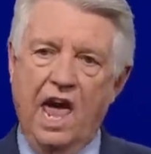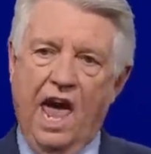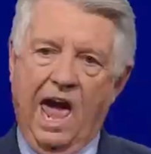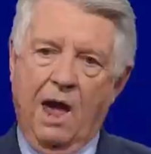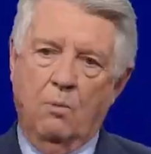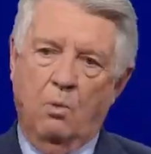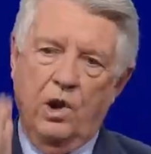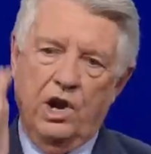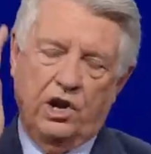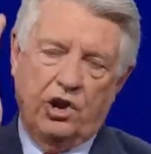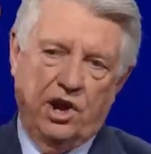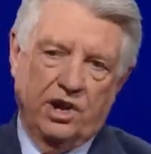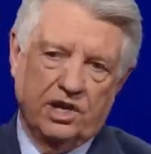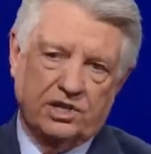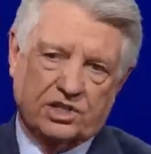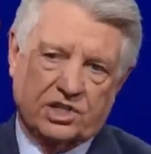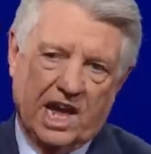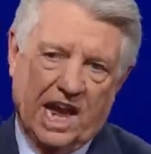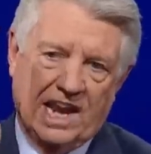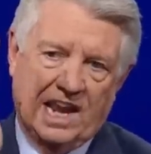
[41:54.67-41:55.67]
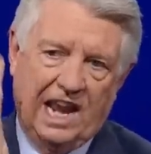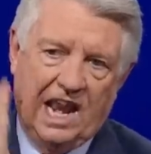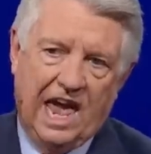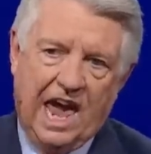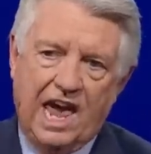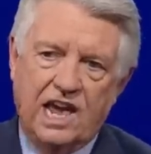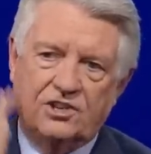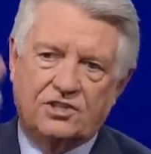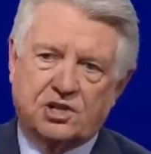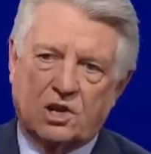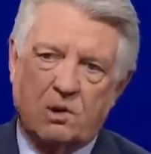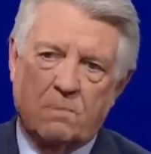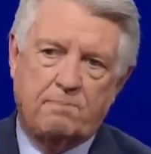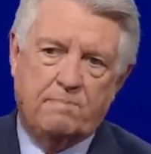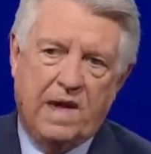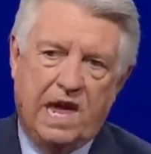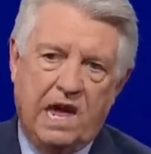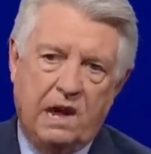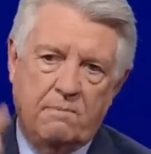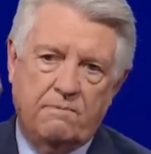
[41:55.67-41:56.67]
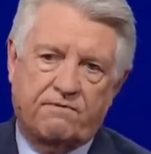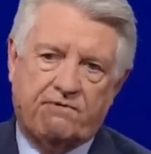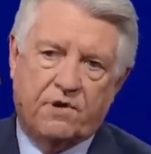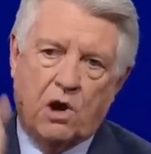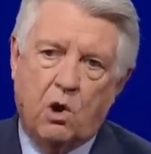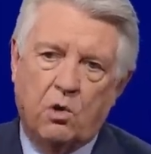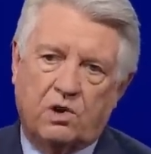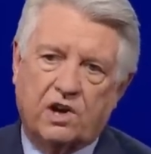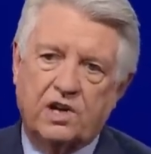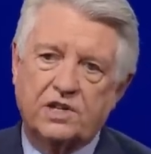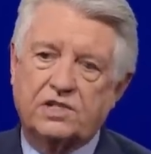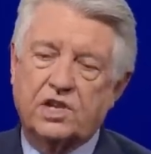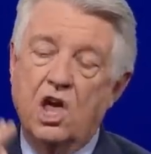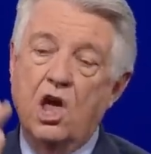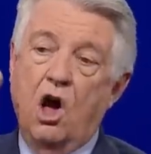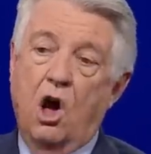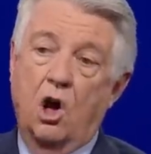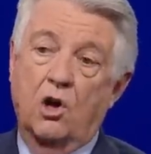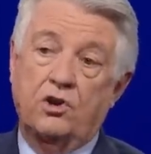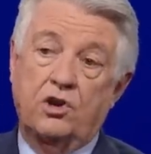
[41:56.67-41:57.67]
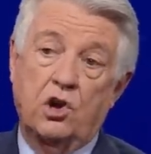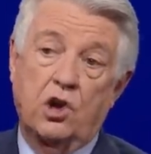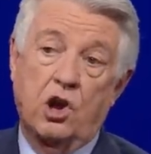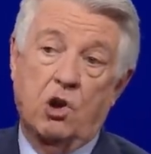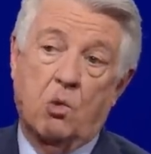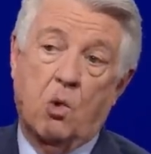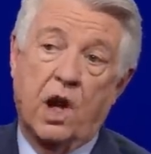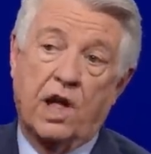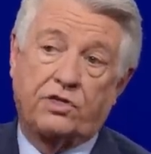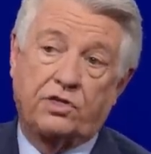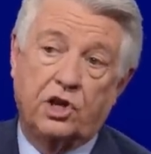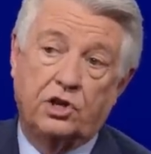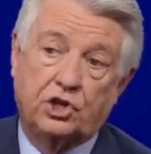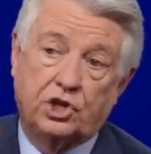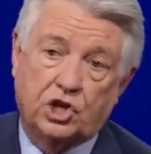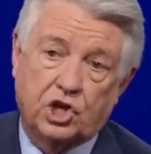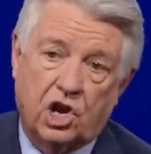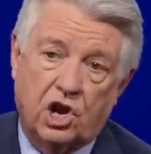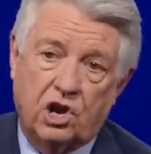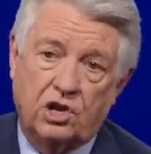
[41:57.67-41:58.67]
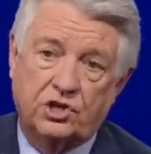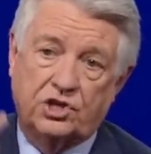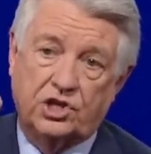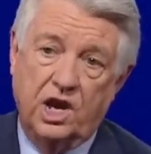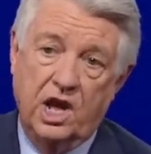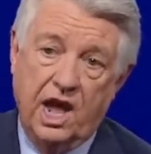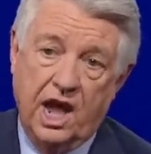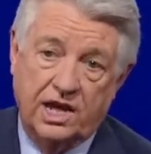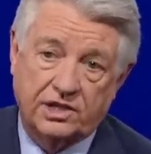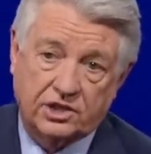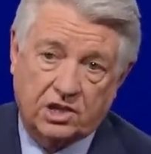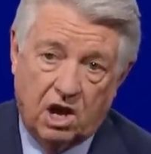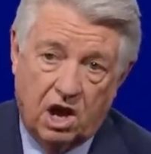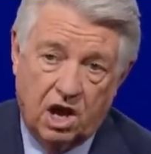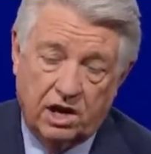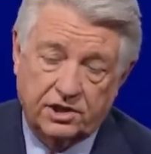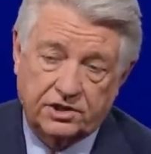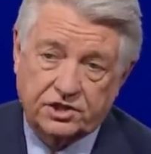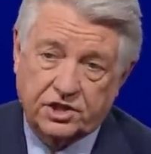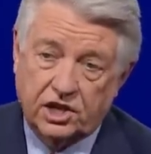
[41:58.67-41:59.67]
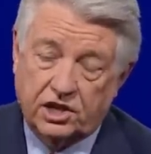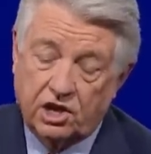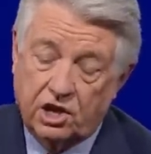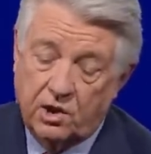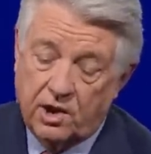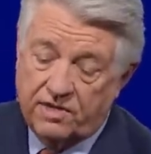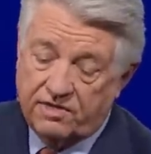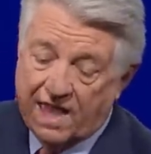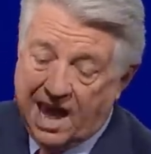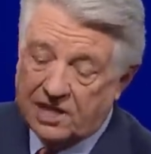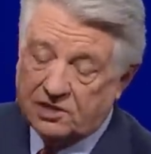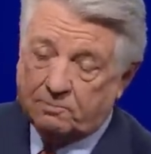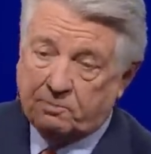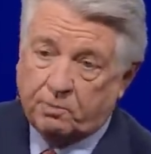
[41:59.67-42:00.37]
And we're going to stay laser beam focused on doing what the church has called us to do, and that's